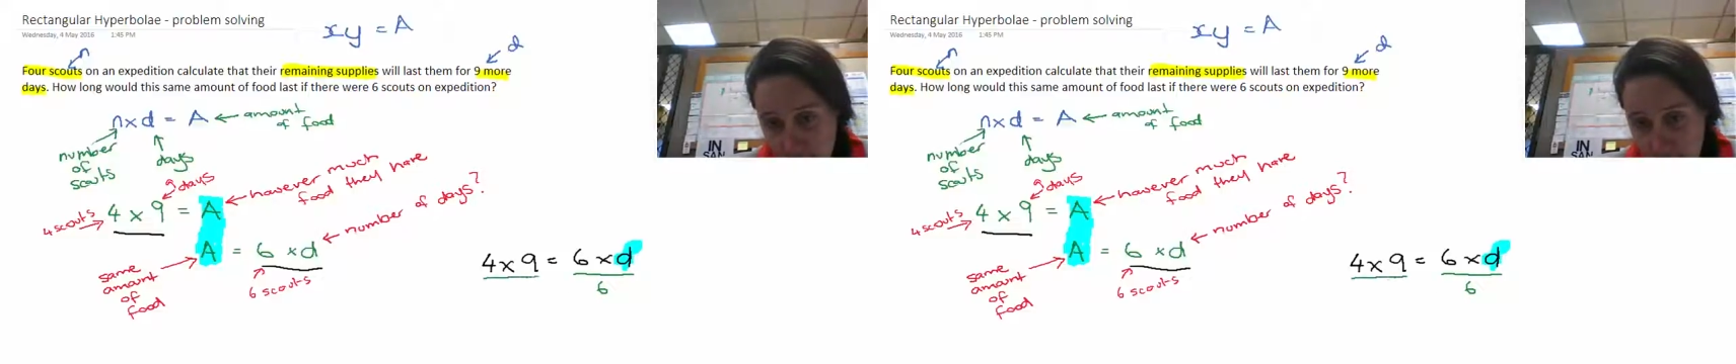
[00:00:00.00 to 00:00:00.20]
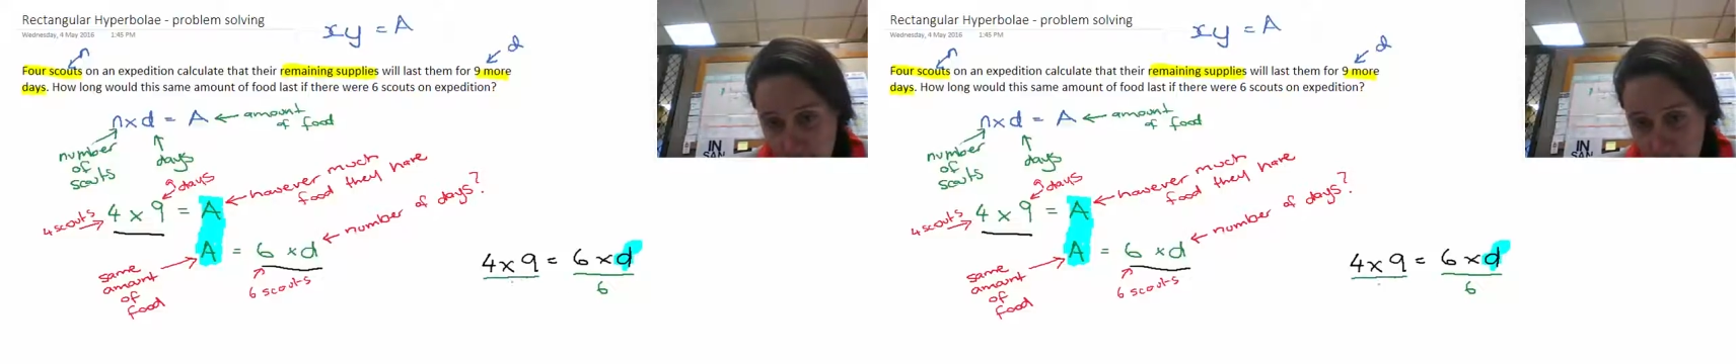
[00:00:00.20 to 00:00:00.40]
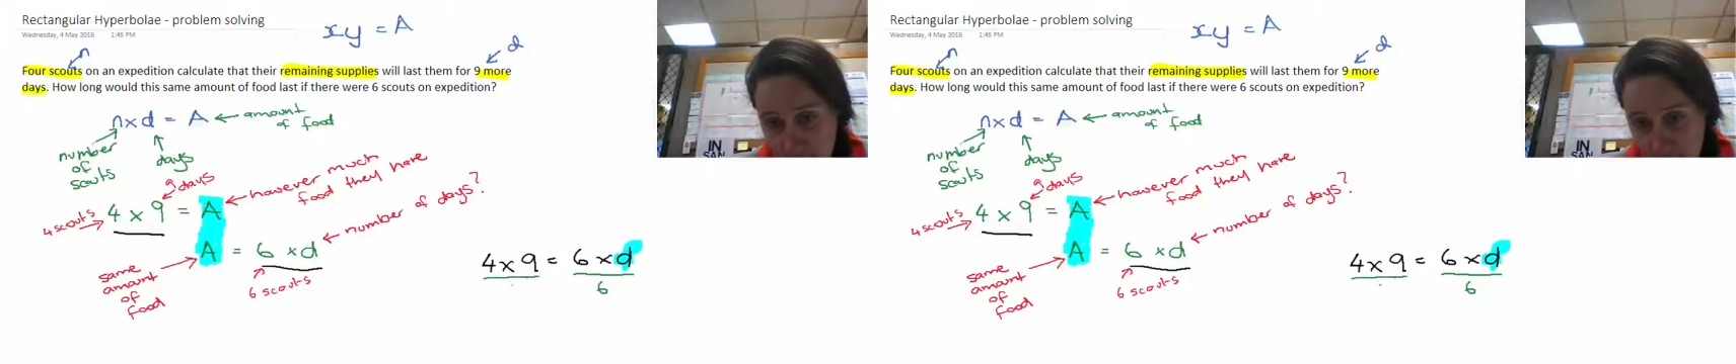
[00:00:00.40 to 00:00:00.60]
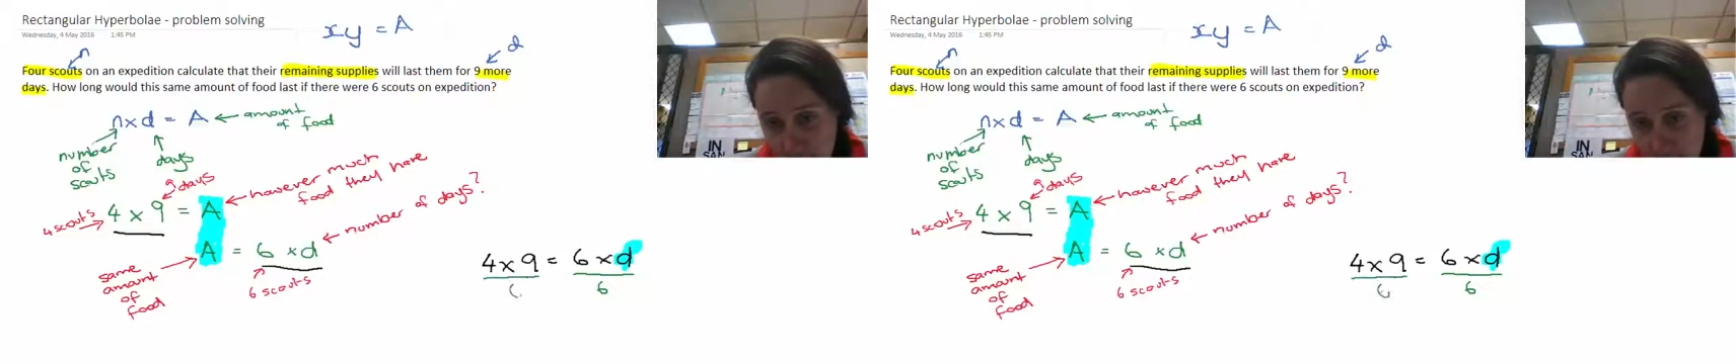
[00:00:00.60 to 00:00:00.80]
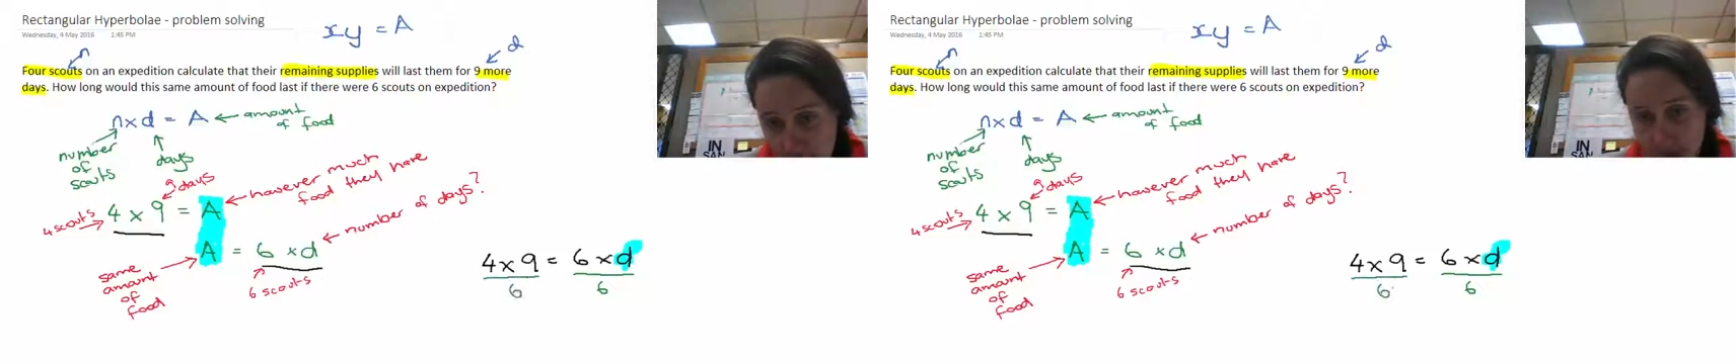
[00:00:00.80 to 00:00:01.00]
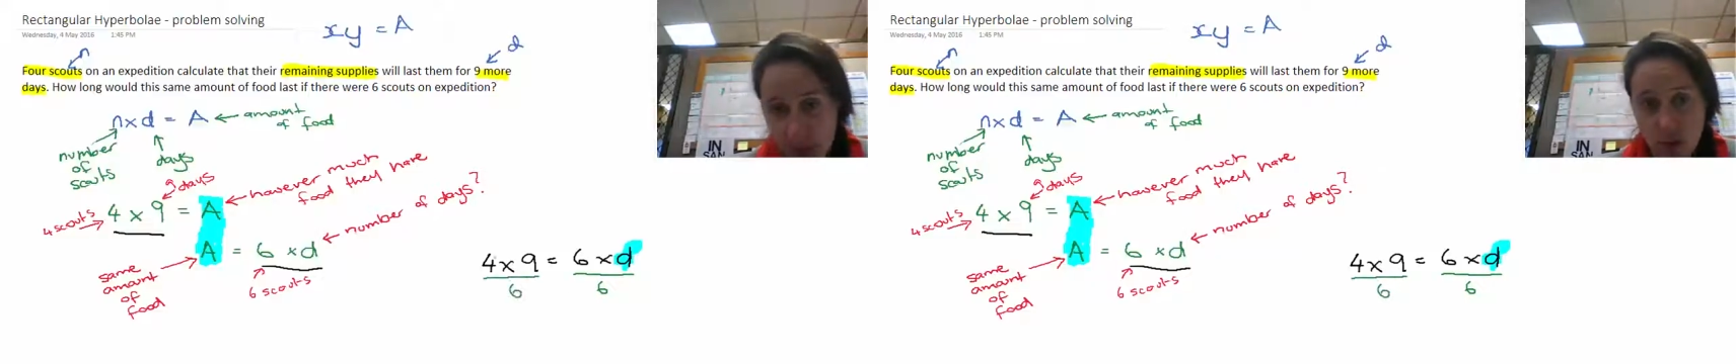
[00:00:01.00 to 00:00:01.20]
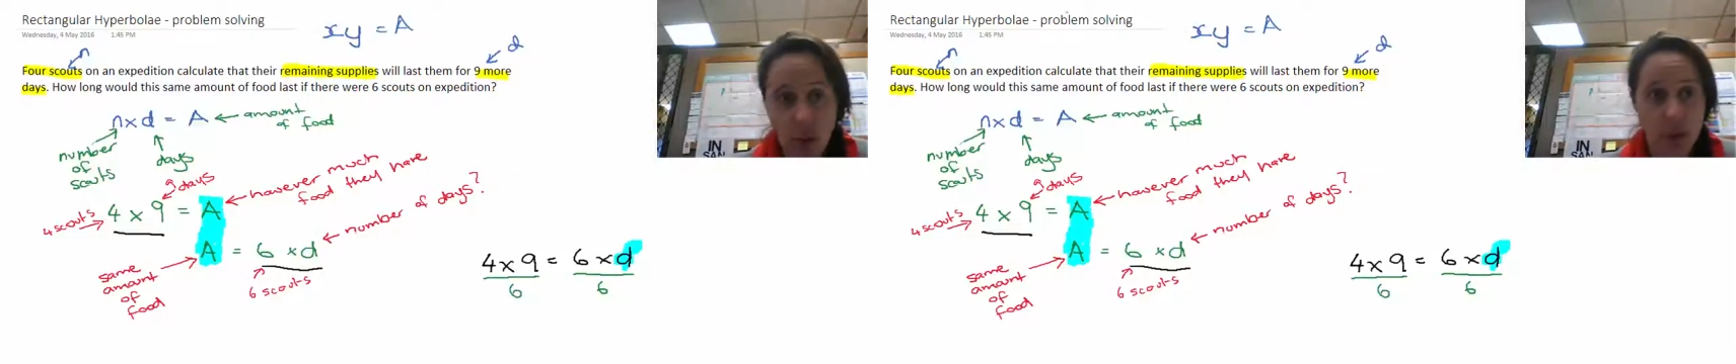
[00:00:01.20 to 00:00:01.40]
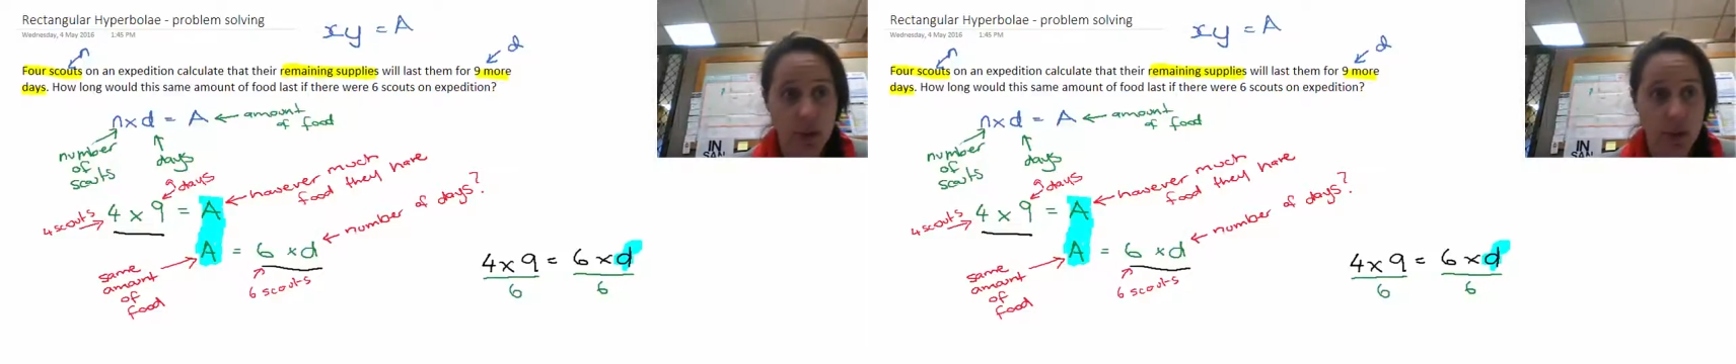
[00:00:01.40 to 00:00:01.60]
which means we need to divide
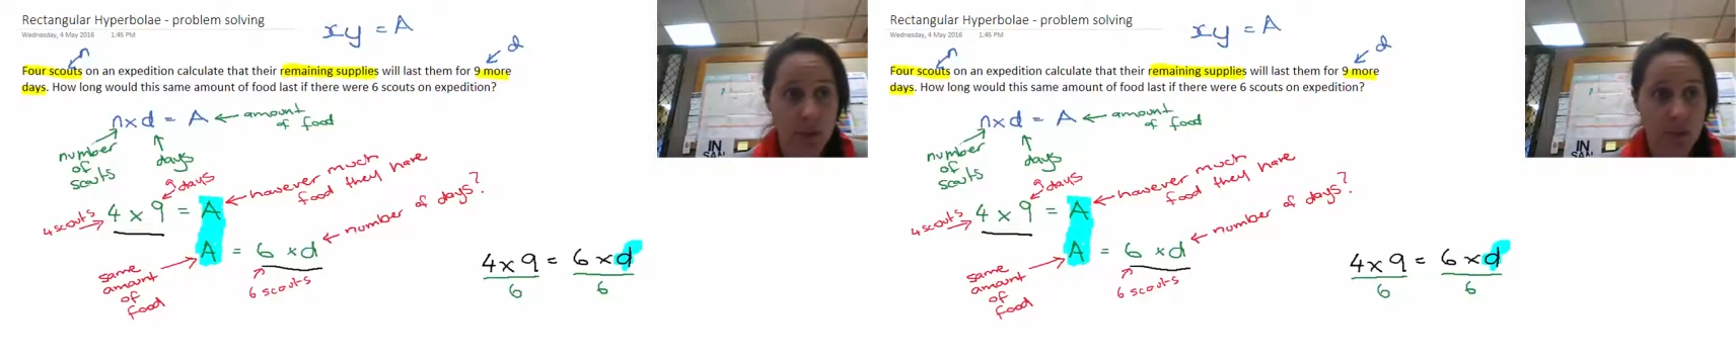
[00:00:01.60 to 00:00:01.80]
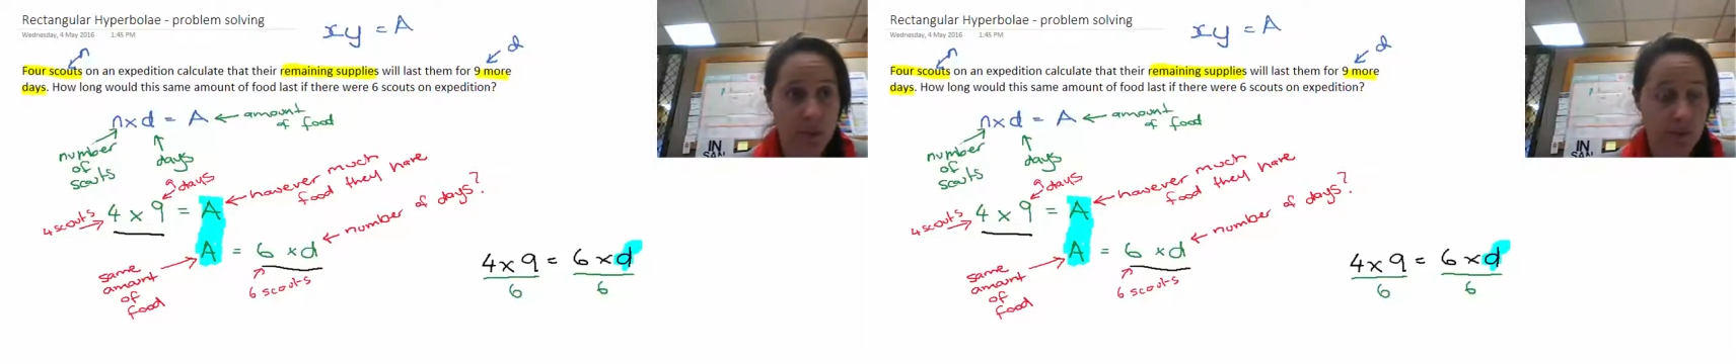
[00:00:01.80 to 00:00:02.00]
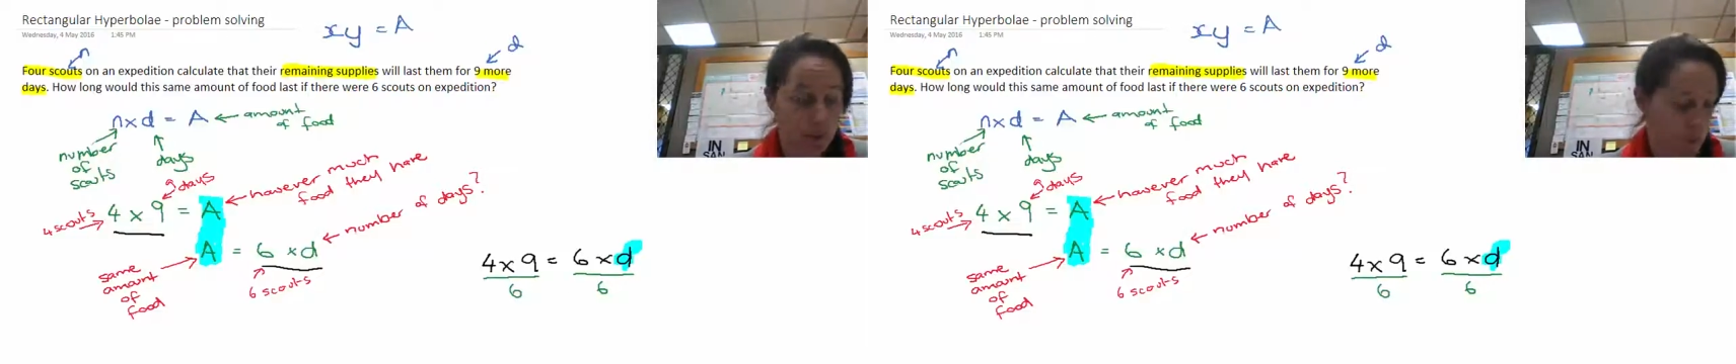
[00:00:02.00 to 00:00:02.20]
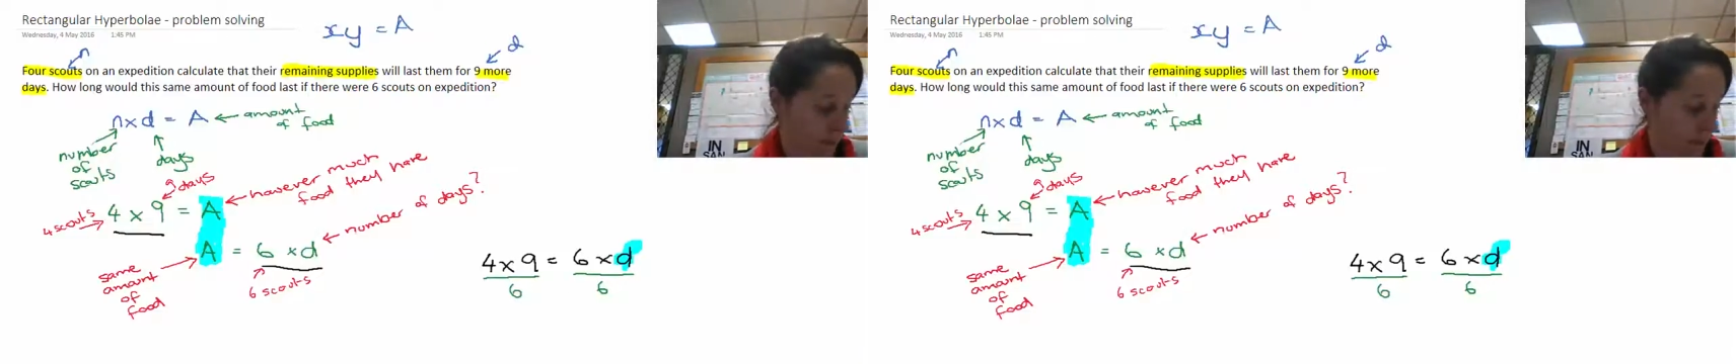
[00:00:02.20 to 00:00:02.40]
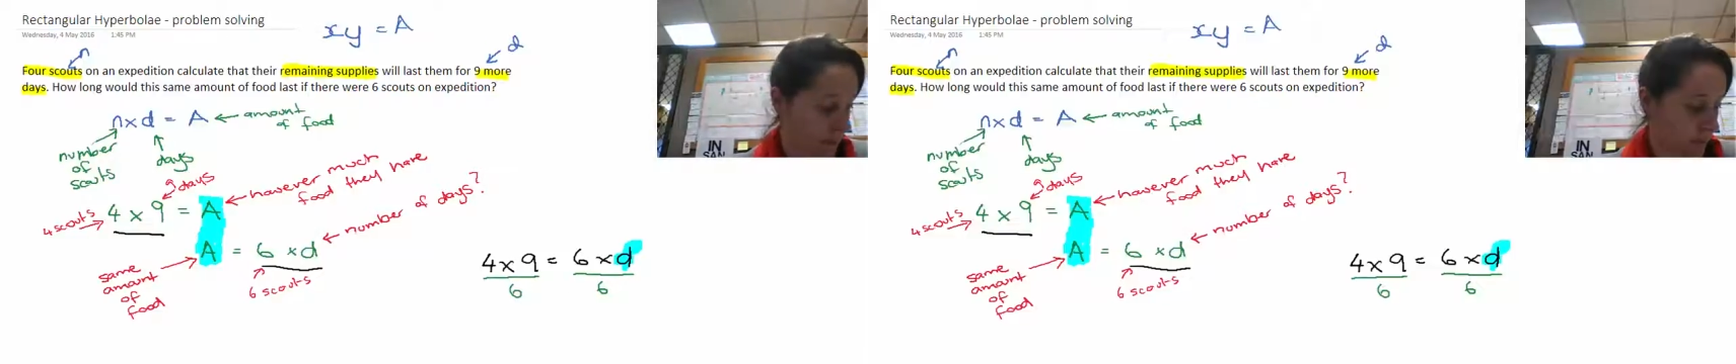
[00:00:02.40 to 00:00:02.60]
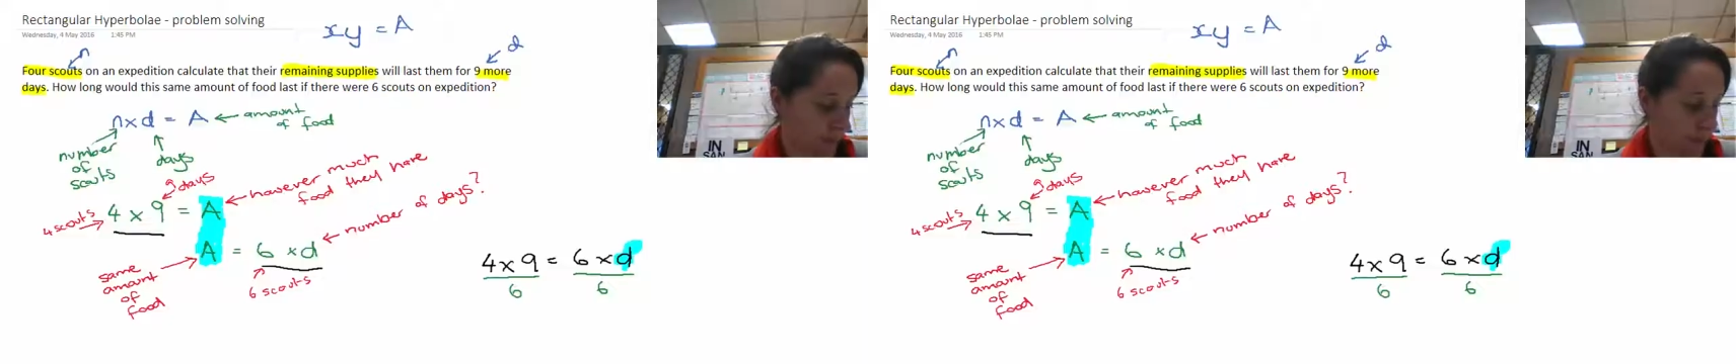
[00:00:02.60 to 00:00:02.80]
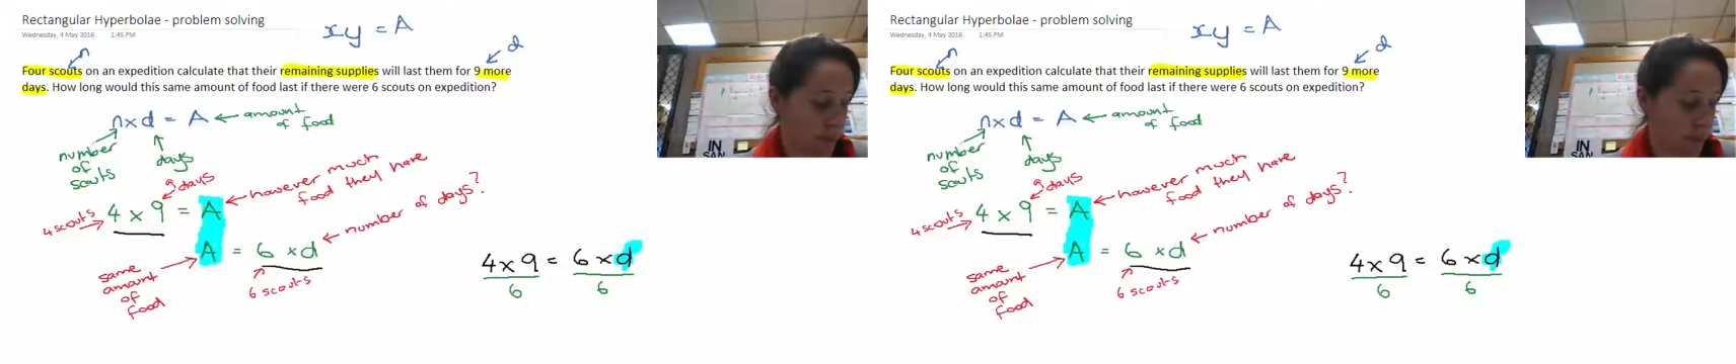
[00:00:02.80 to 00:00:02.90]
the other side by 6 also.